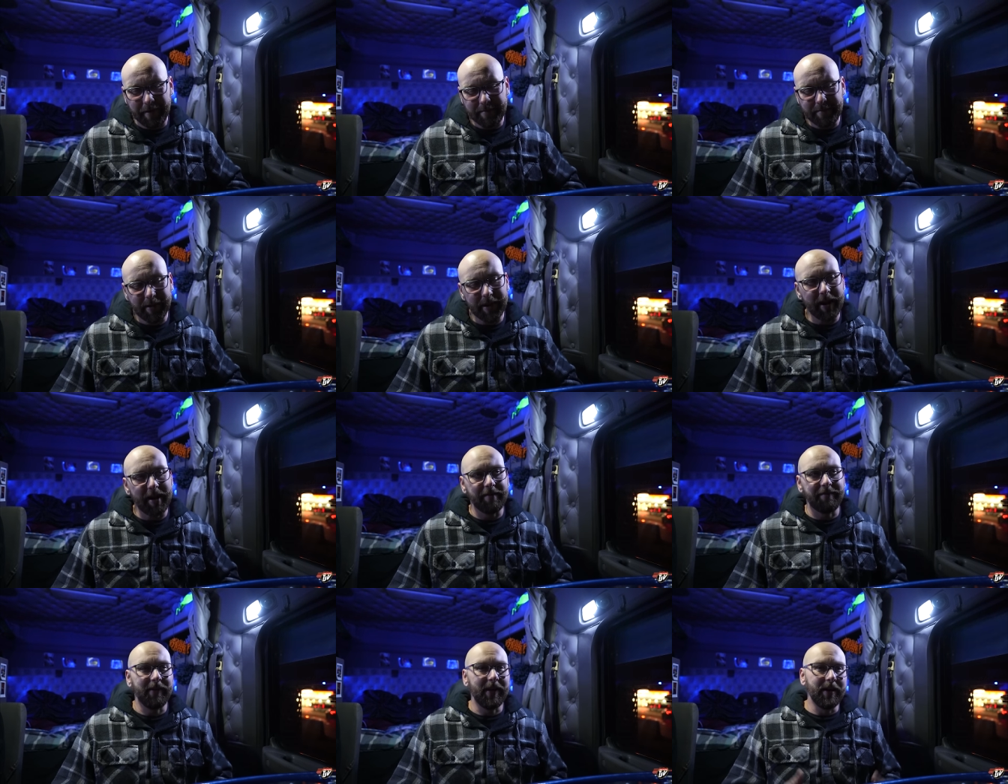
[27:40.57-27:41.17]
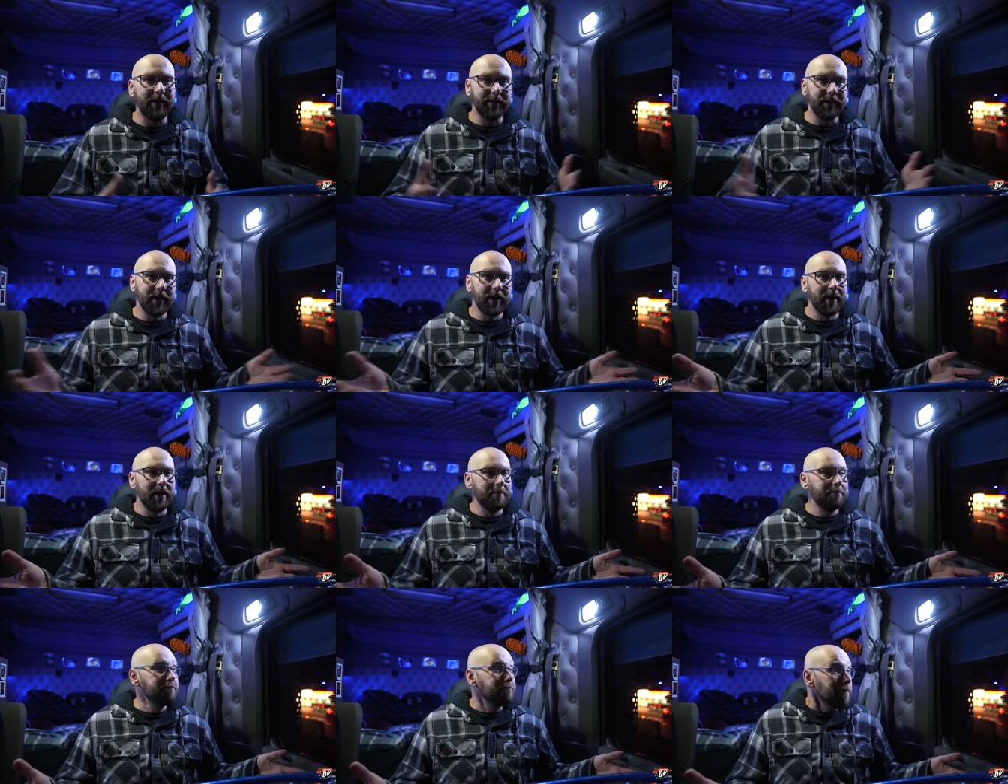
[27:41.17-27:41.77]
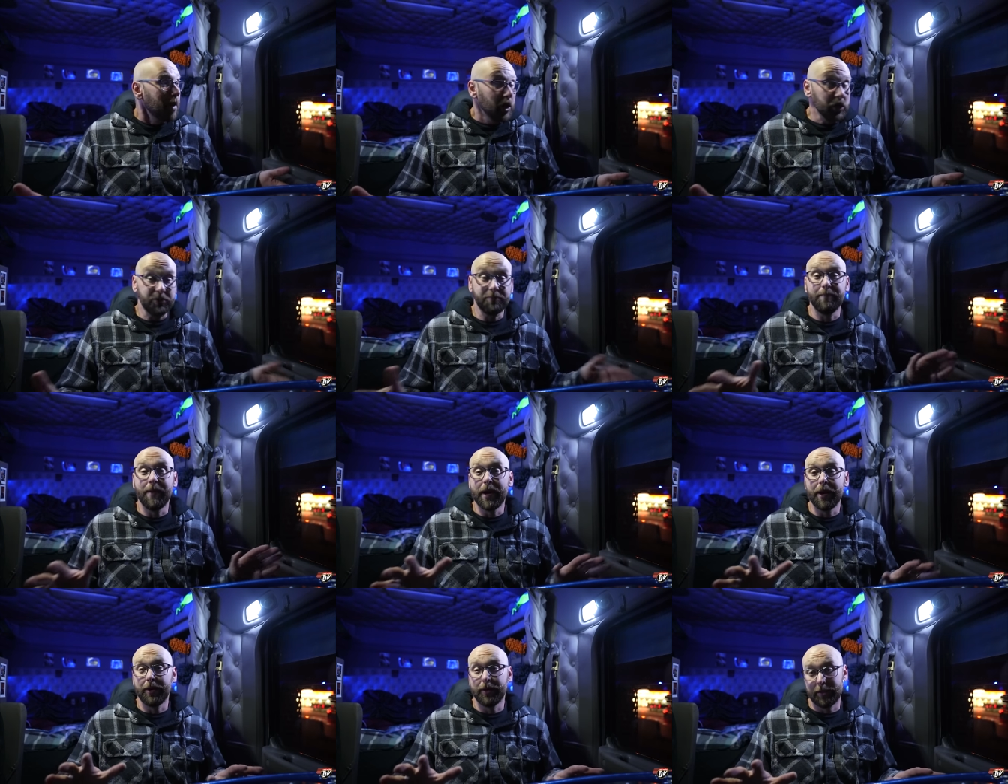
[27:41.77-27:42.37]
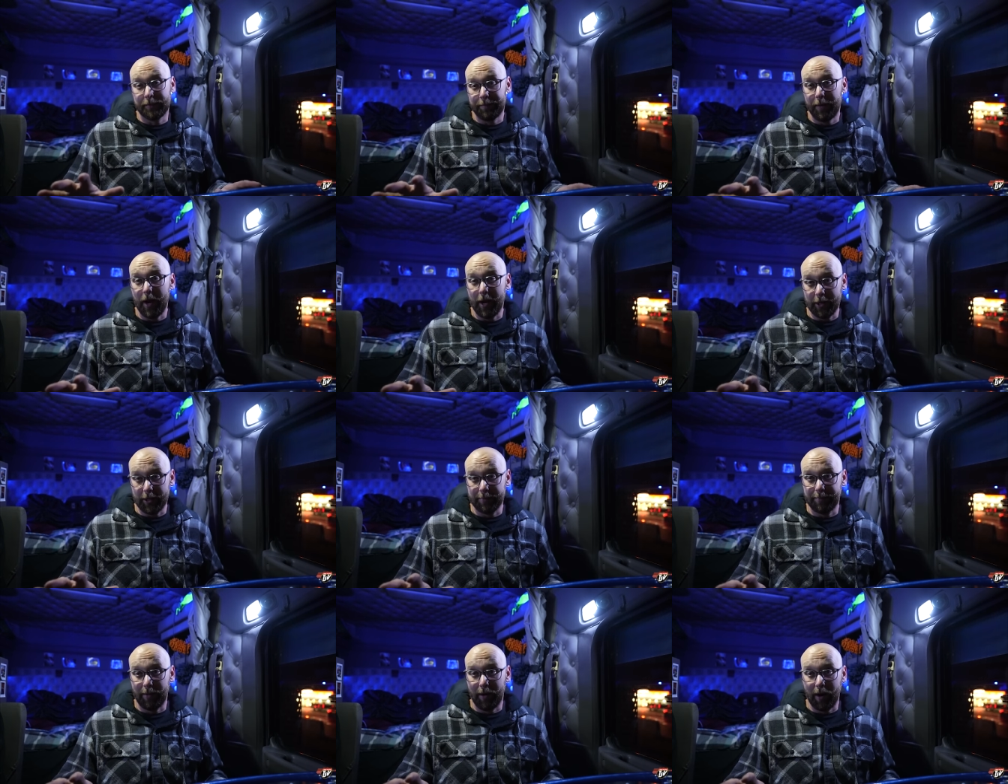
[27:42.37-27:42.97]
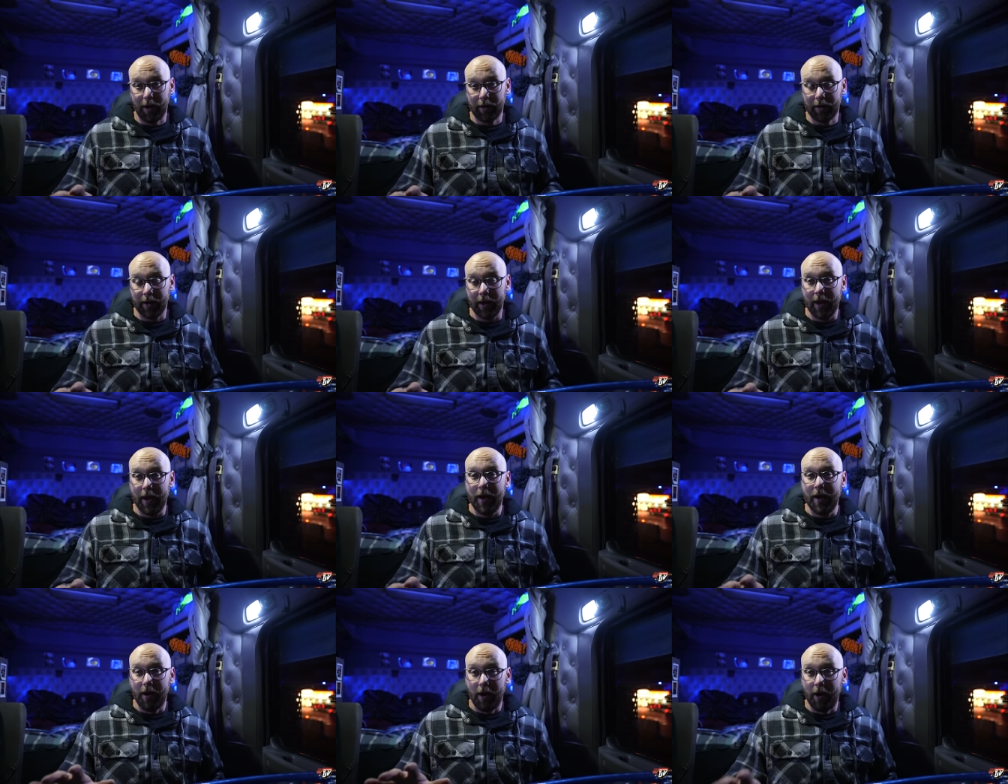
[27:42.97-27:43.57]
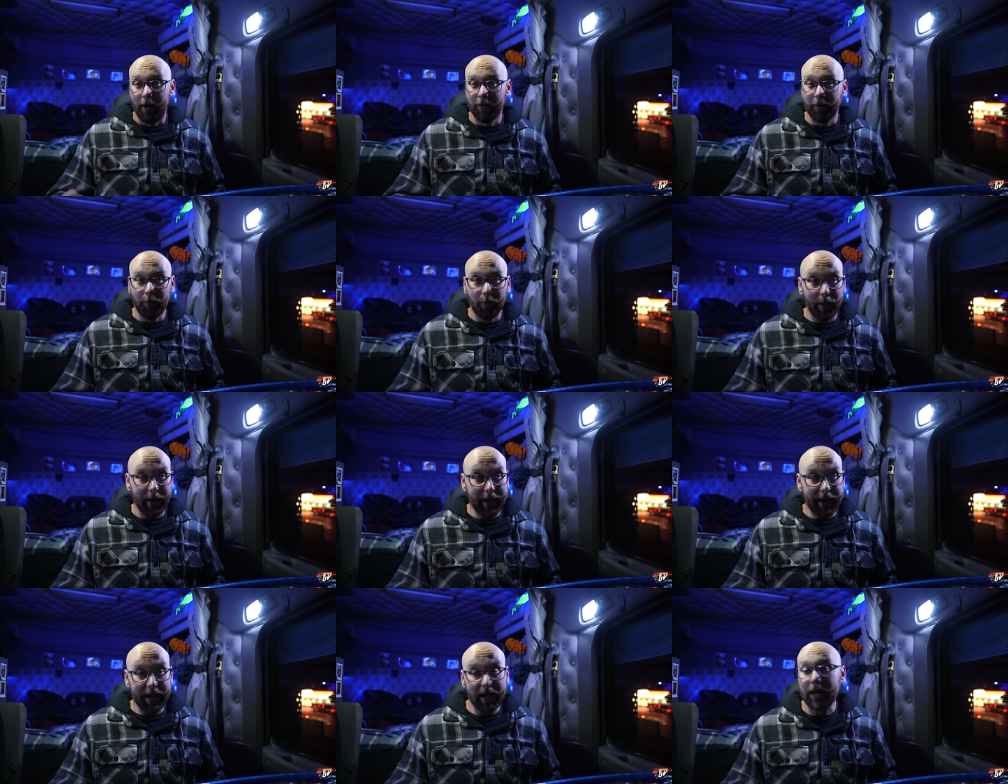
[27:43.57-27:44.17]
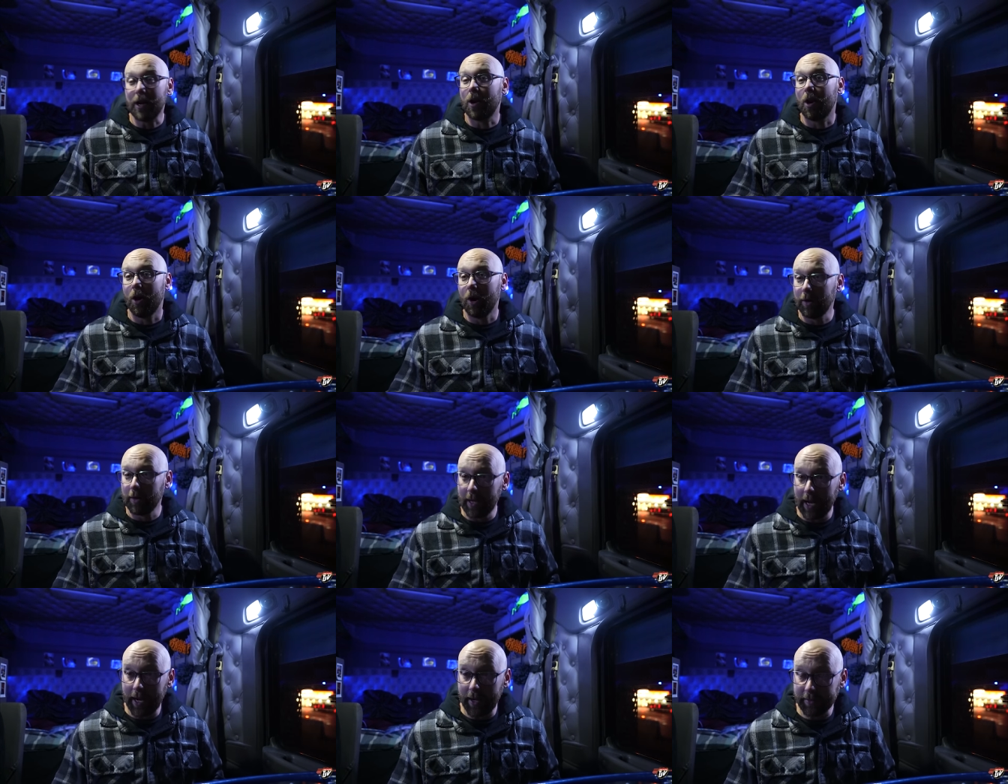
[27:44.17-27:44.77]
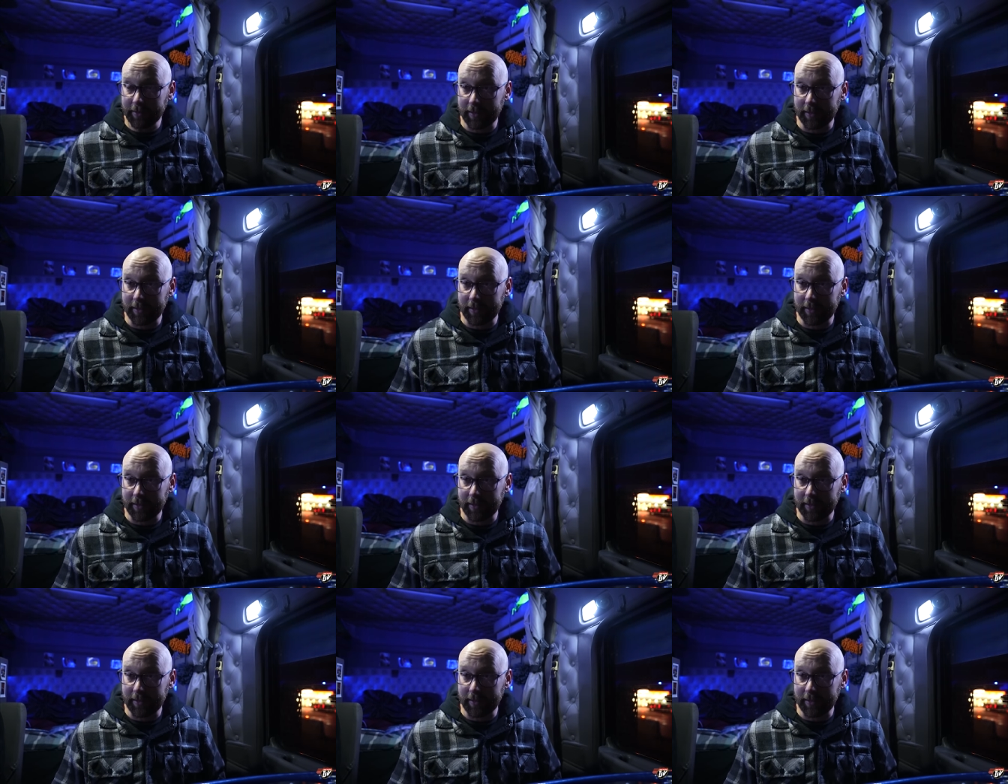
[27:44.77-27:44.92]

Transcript: but I found a much better spot to park on the way in Carlisle,